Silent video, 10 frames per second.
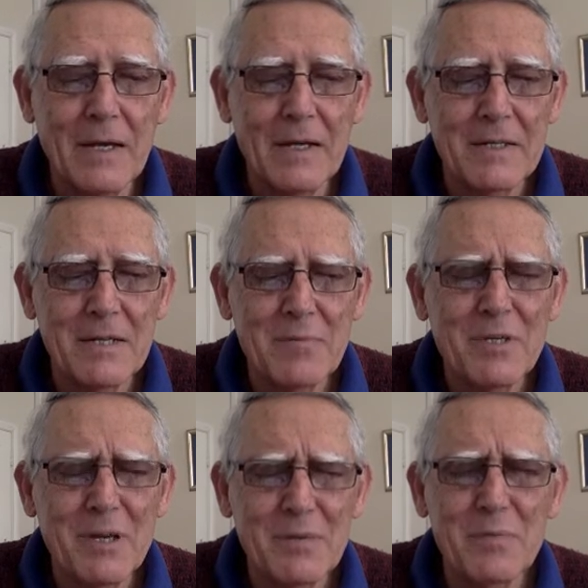
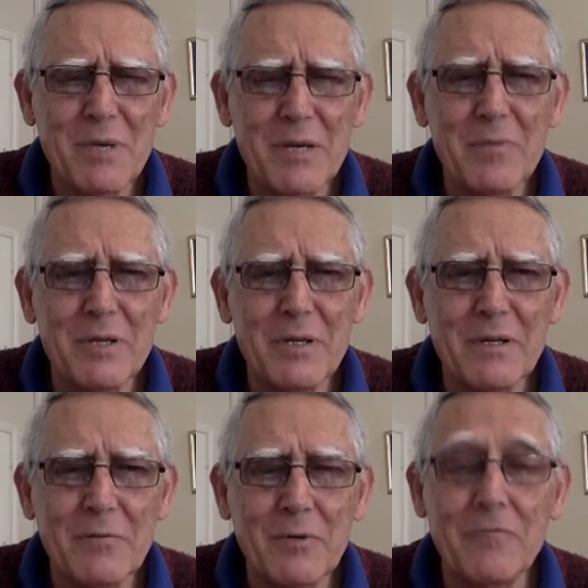Sometimes maybe
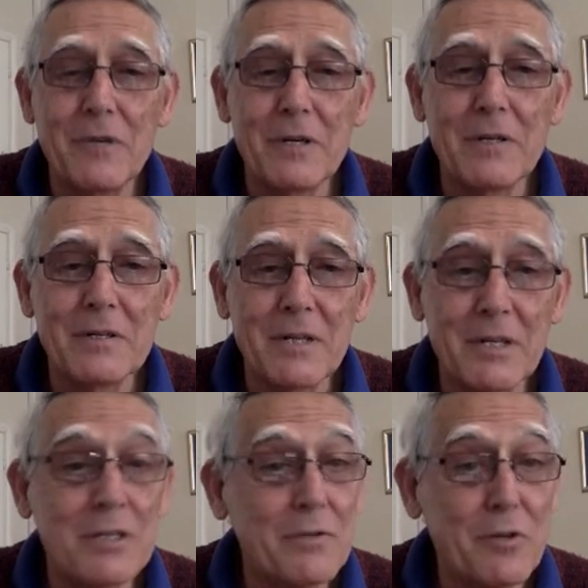we feel it
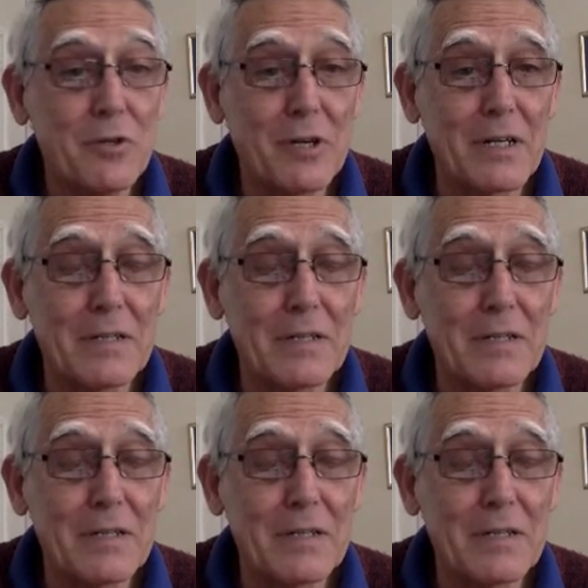is futile.